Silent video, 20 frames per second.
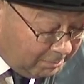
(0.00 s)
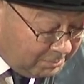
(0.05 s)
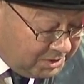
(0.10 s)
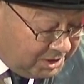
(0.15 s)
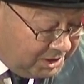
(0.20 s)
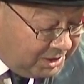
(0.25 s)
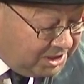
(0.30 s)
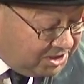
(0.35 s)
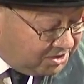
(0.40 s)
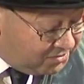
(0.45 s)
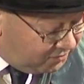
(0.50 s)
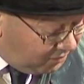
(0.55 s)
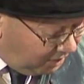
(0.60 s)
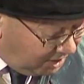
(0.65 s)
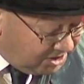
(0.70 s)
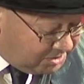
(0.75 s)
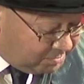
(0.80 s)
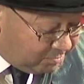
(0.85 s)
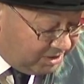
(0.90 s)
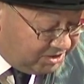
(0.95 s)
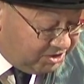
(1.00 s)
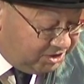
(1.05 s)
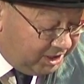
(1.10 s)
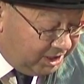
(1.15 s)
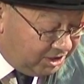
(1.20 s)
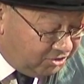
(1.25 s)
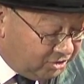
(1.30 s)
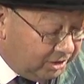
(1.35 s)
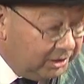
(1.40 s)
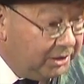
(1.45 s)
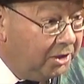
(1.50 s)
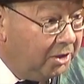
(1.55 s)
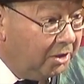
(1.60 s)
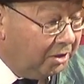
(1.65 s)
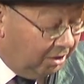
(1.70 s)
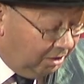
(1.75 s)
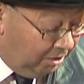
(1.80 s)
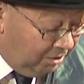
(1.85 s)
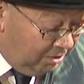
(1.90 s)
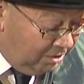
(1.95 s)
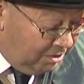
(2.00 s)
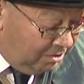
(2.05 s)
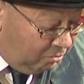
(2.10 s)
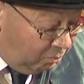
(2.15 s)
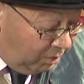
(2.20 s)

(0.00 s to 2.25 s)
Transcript: happened in his vice presidential year,